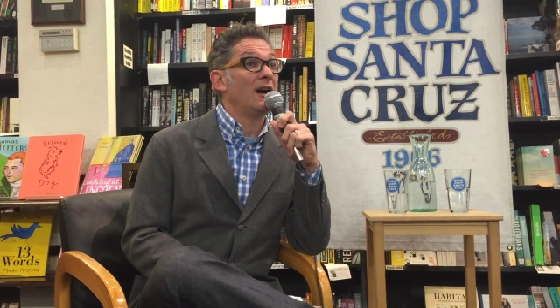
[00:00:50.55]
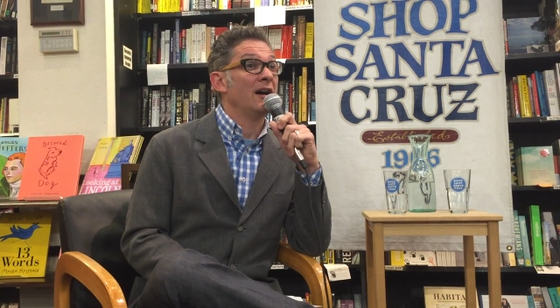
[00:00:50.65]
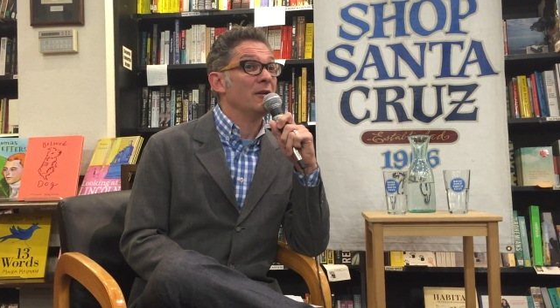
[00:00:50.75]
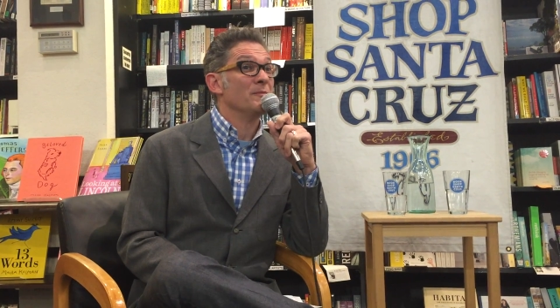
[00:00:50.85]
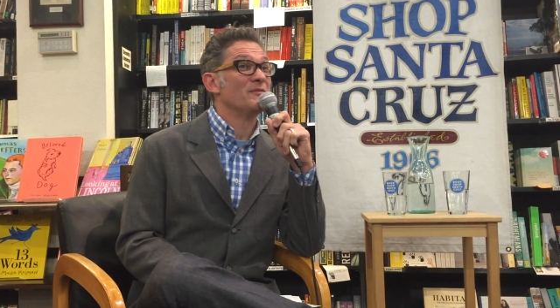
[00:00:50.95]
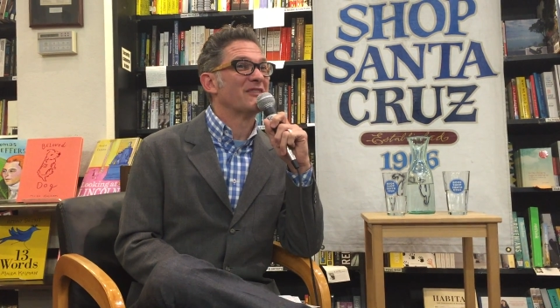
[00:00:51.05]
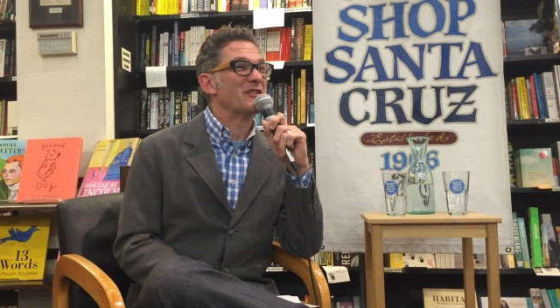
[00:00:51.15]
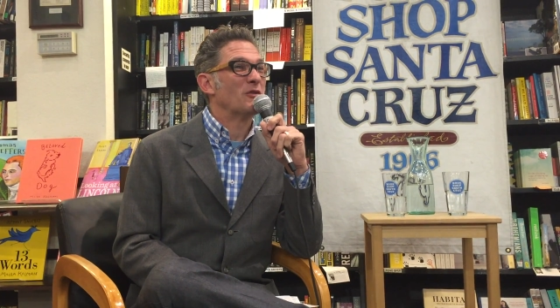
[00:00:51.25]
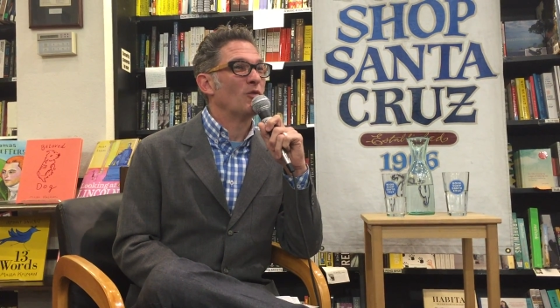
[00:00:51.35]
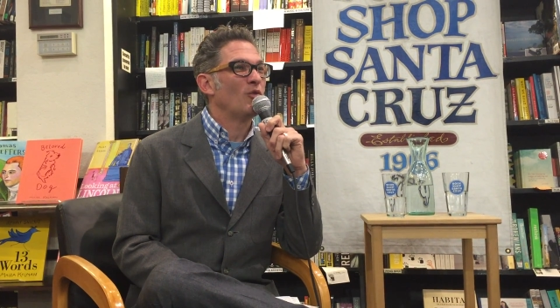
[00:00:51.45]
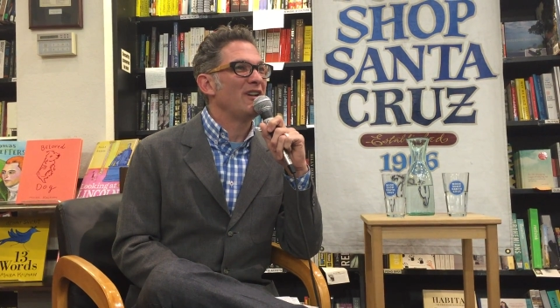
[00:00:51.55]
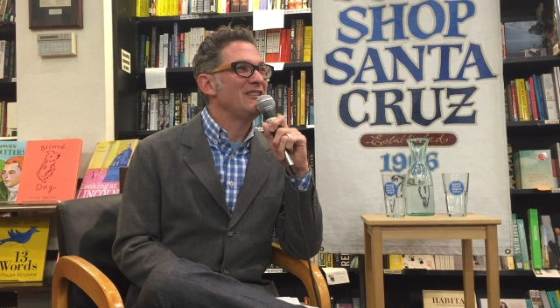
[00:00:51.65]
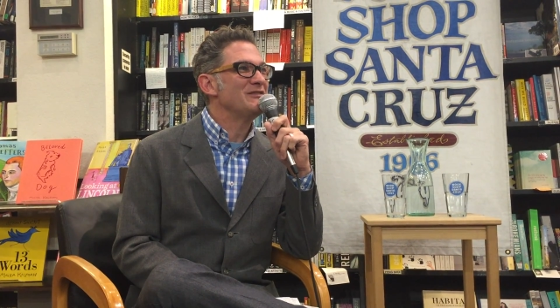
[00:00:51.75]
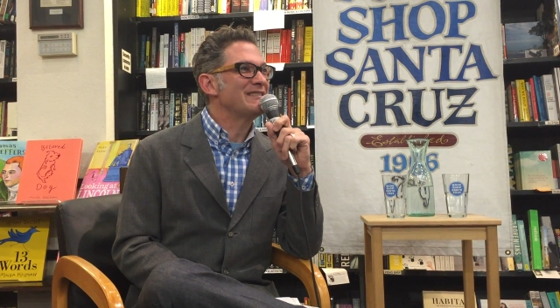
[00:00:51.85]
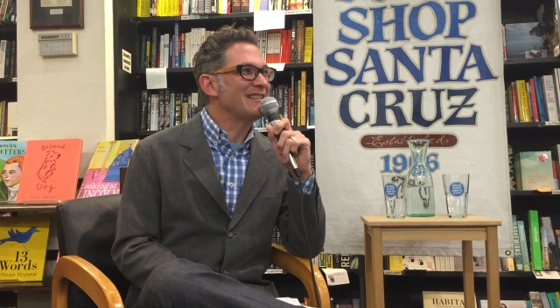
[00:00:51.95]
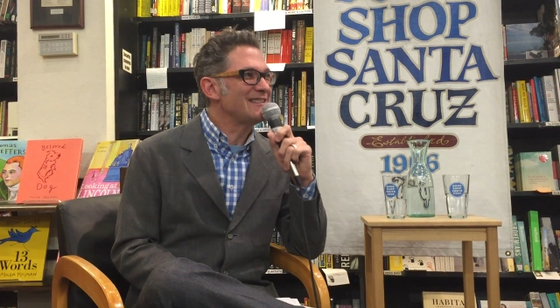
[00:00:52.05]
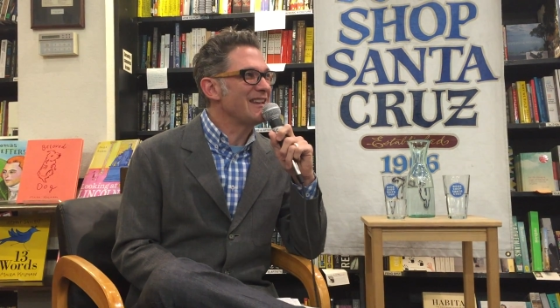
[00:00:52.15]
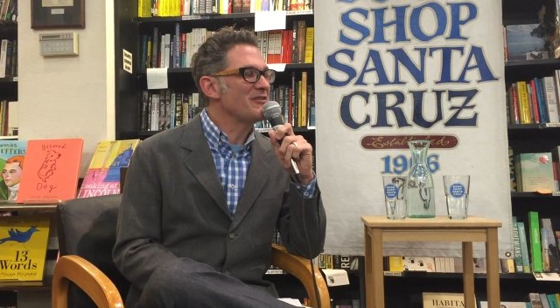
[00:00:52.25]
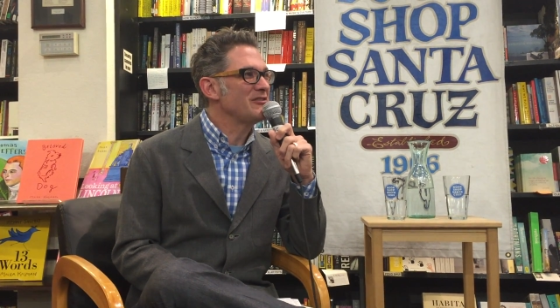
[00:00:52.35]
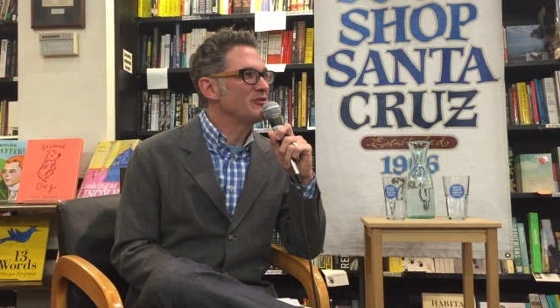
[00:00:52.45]
um, when you sit
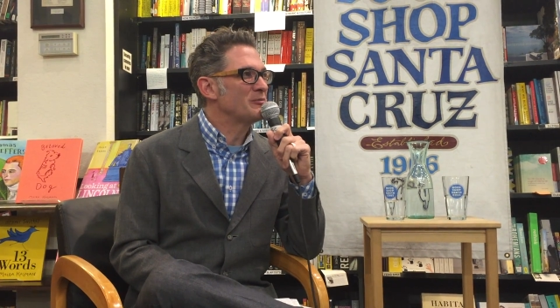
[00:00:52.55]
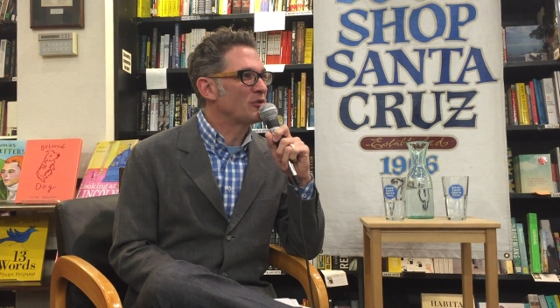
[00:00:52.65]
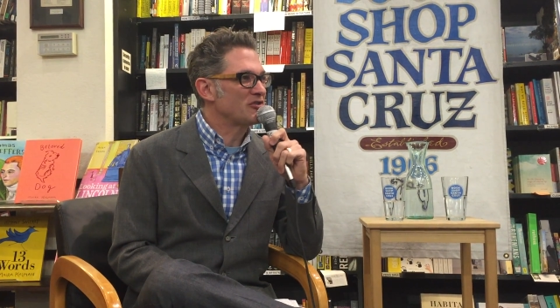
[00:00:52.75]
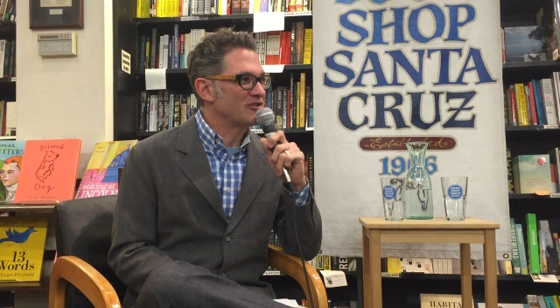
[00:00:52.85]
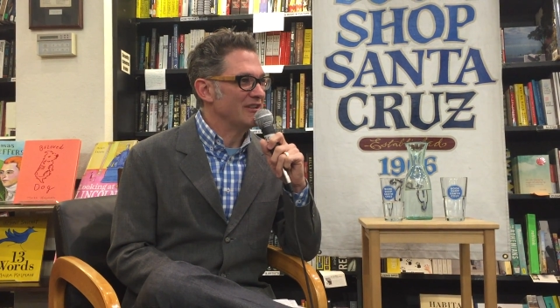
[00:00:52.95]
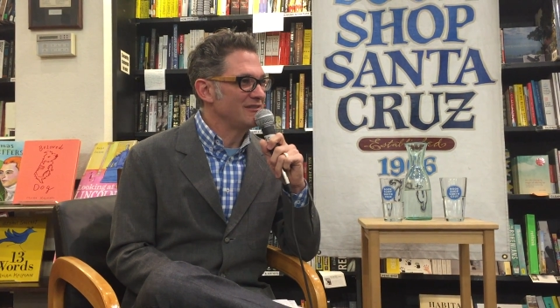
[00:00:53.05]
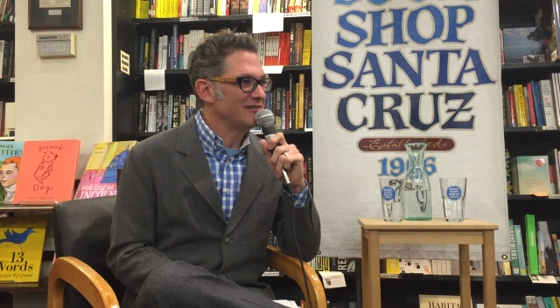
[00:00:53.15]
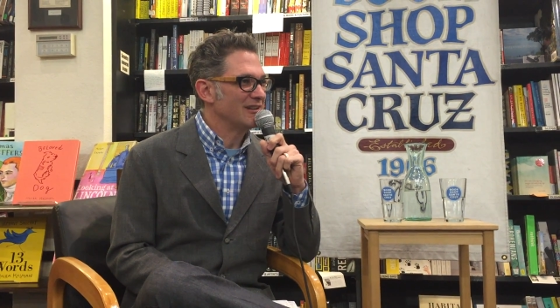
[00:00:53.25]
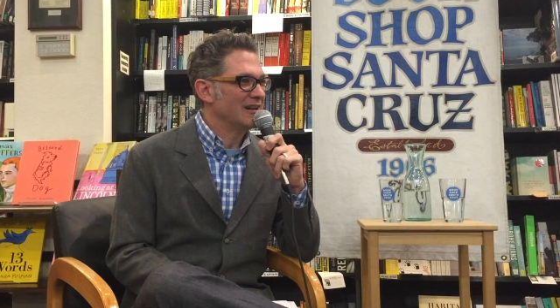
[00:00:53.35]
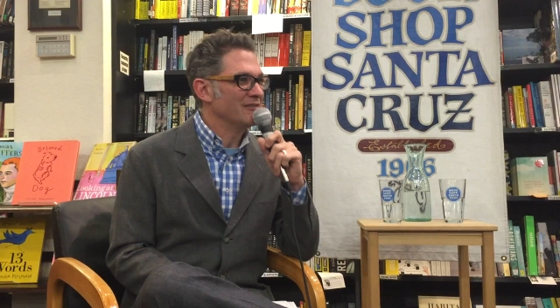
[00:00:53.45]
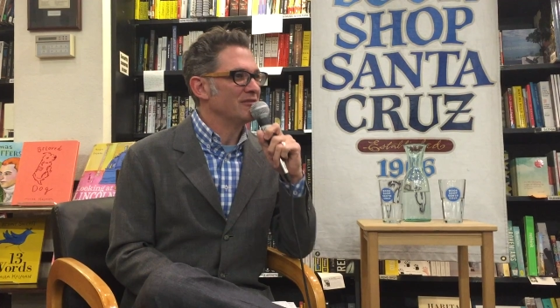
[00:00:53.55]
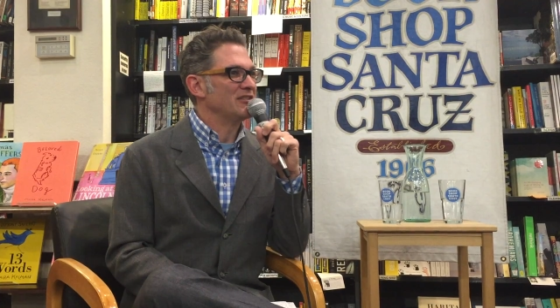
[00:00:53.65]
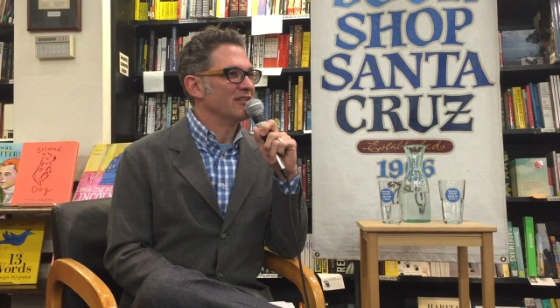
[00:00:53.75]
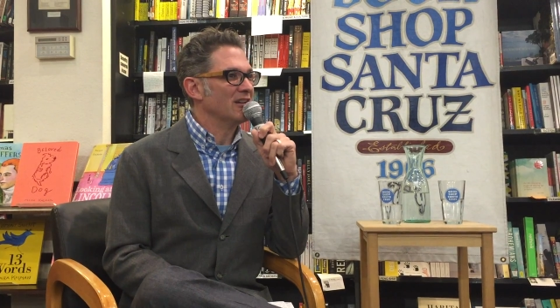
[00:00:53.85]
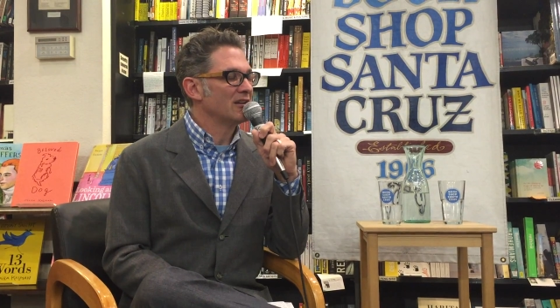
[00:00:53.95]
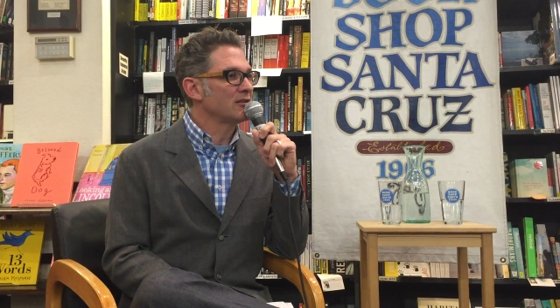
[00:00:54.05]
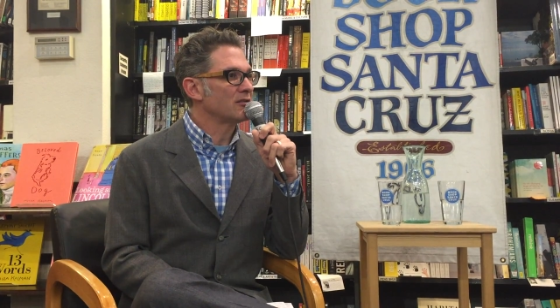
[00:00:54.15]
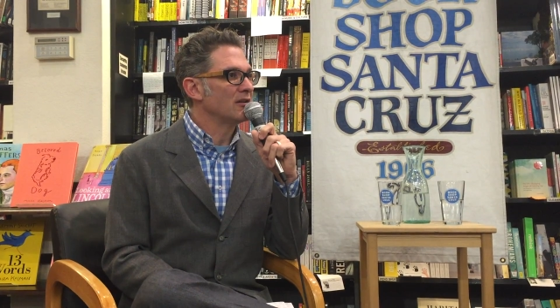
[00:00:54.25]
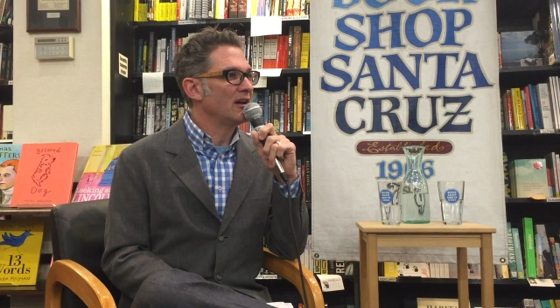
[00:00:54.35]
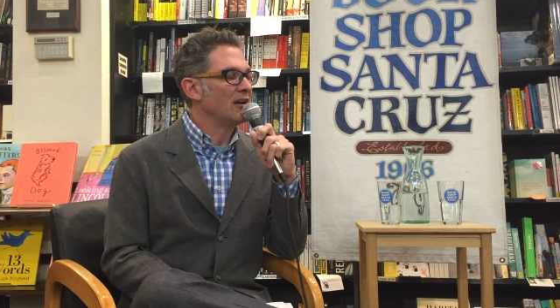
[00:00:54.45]
down to do a portrait of a dog,
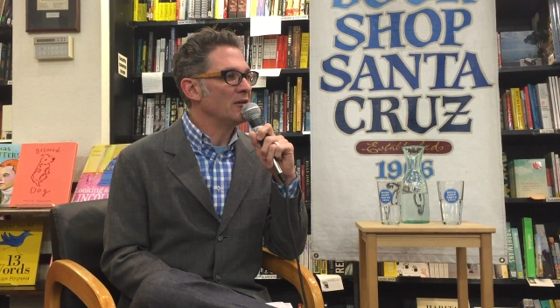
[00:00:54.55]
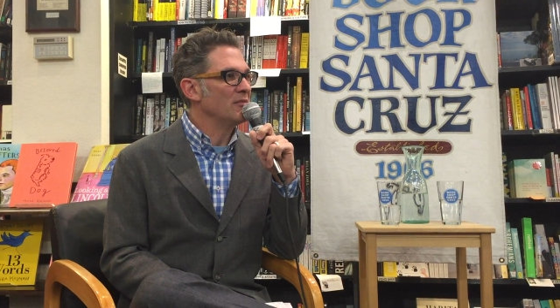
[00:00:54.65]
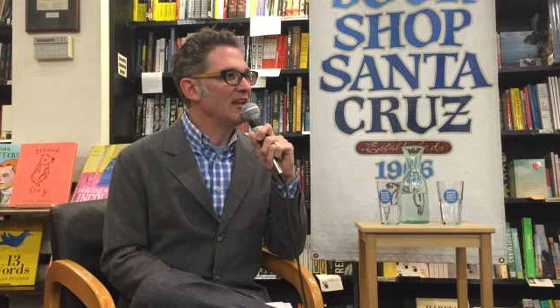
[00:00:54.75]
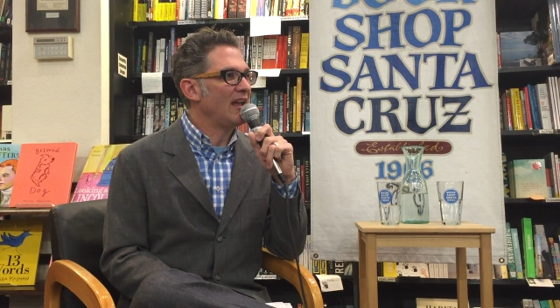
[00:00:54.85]
or um,